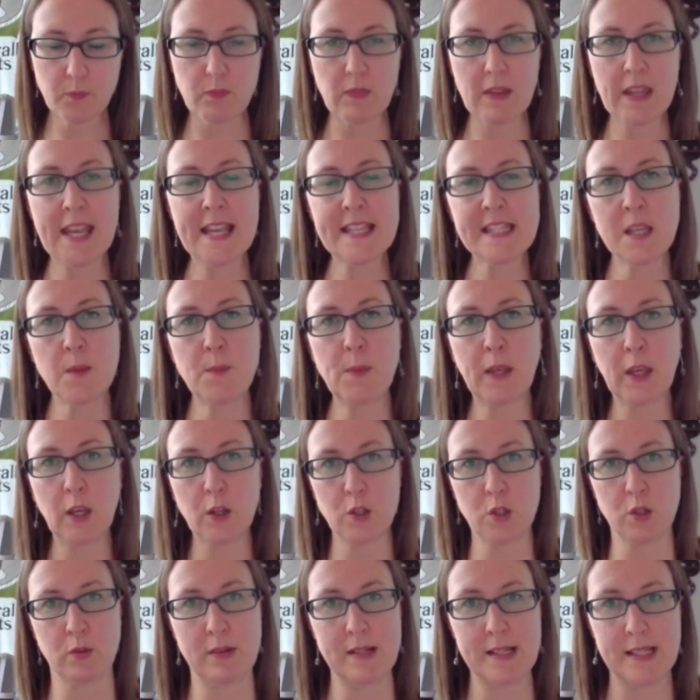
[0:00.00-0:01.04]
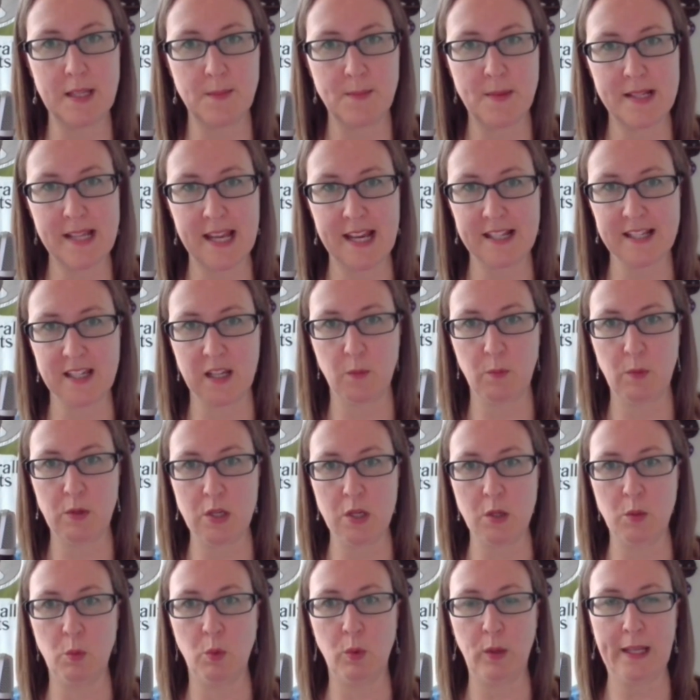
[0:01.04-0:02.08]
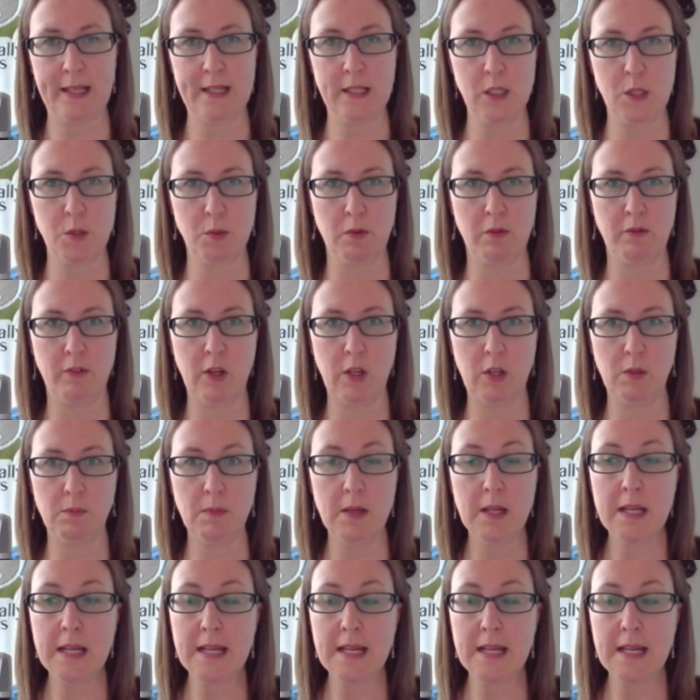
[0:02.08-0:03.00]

Is it because you're intimidating when you walk into a room?